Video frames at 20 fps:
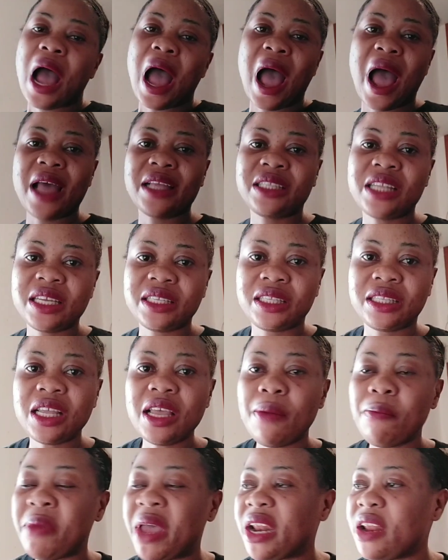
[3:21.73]
As they
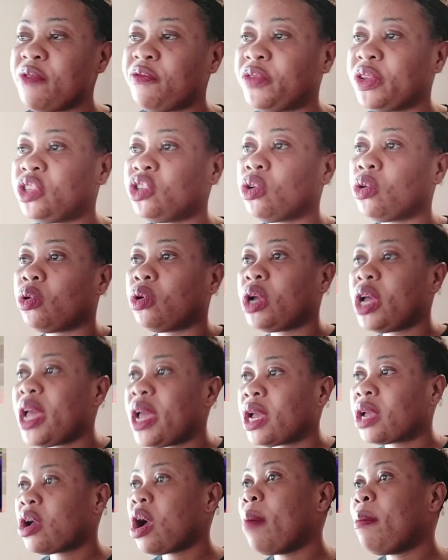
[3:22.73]
see many video
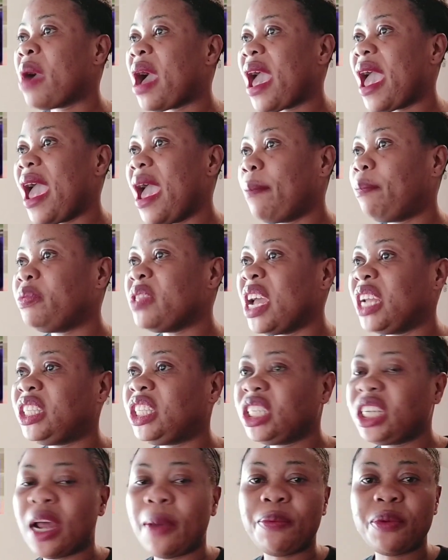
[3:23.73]
come and help
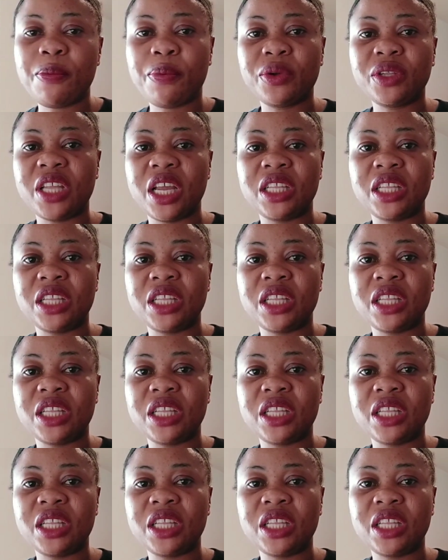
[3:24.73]
Nigeria people,